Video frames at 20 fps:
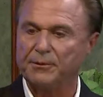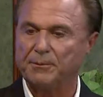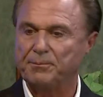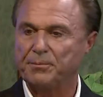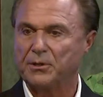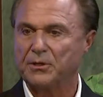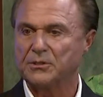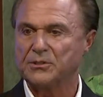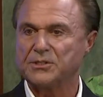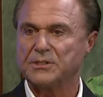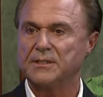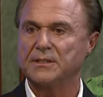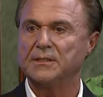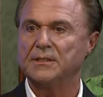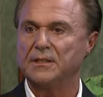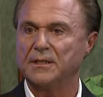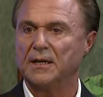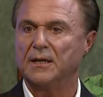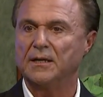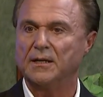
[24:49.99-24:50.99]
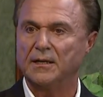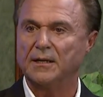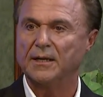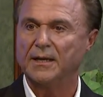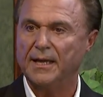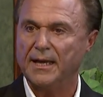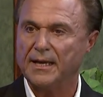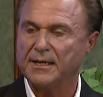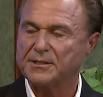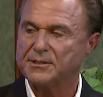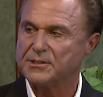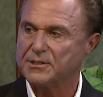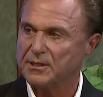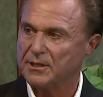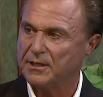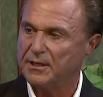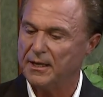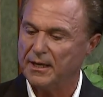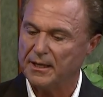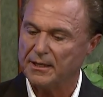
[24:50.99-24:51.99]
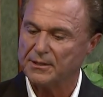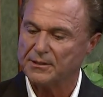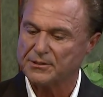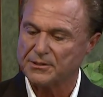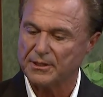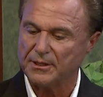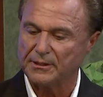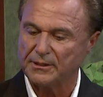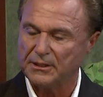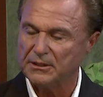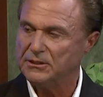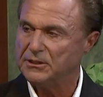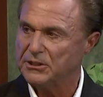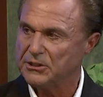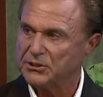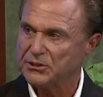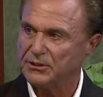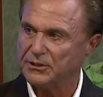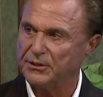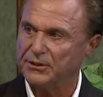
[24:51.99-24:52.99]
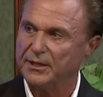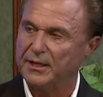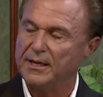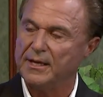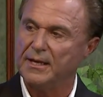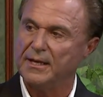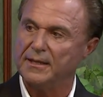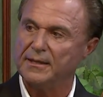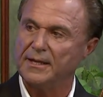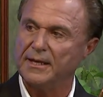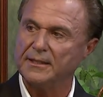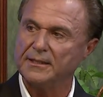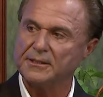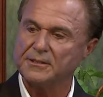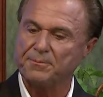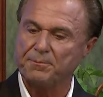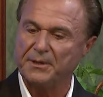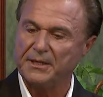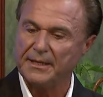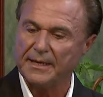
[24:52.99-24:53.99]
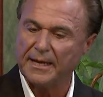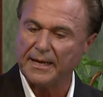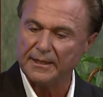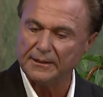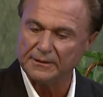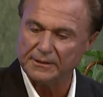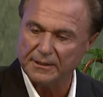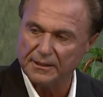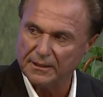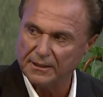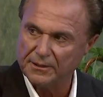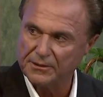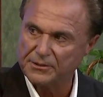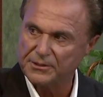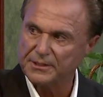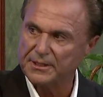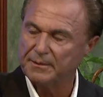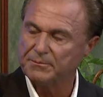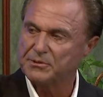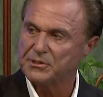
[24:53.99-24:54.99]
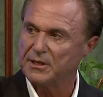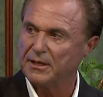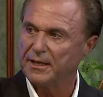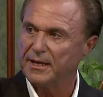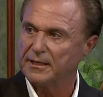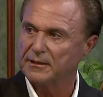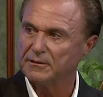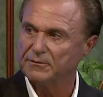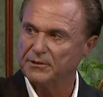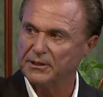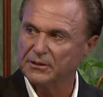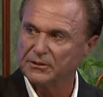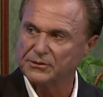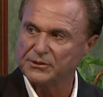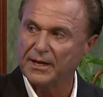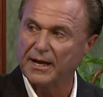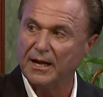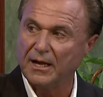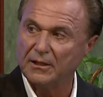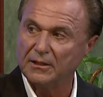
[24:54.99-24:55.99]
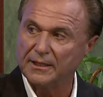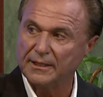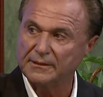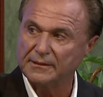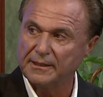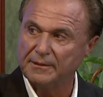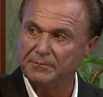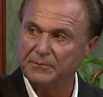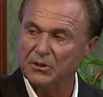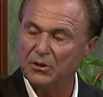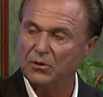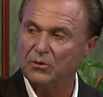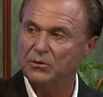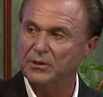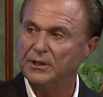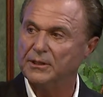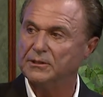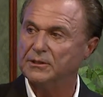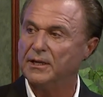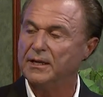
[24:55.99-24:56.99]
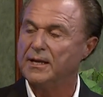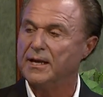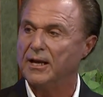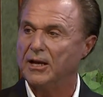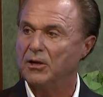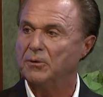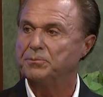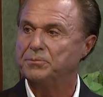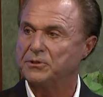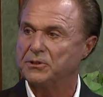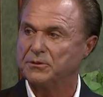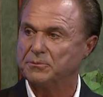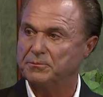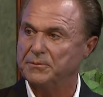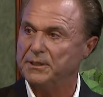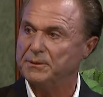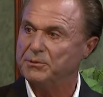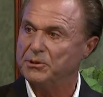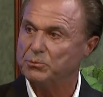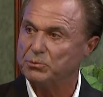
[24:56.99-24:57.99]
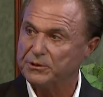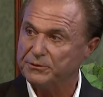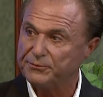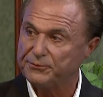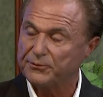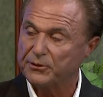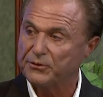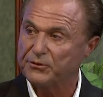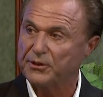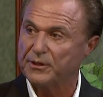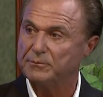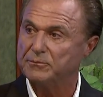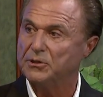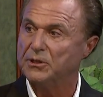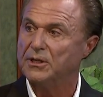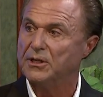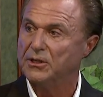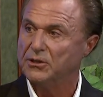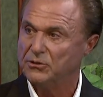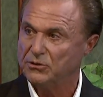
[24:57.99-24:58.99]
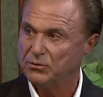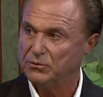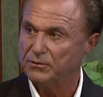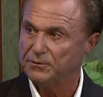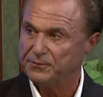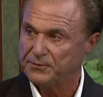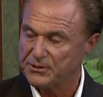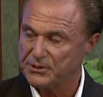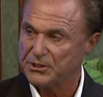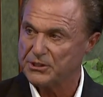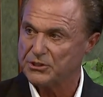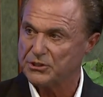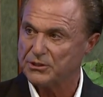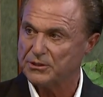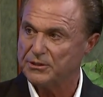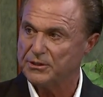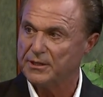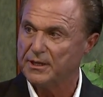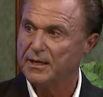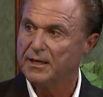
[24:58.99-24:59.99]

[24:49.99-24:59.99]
a person uh, has, has a condition that is beyond stem cell activators, I'll let them know and help to maybe refer them to a physician